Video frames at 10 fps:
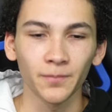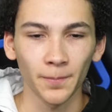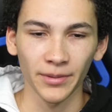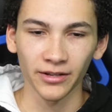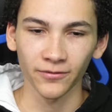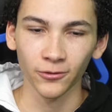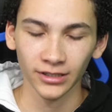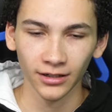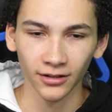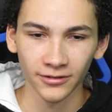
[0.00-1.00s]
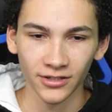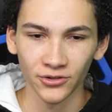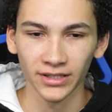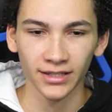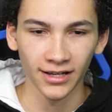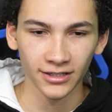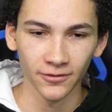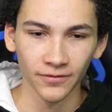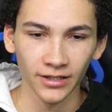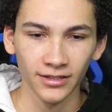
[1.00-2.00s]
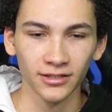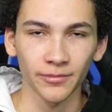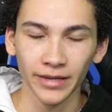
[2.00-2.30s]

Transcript: I paid $40 in transaction fees to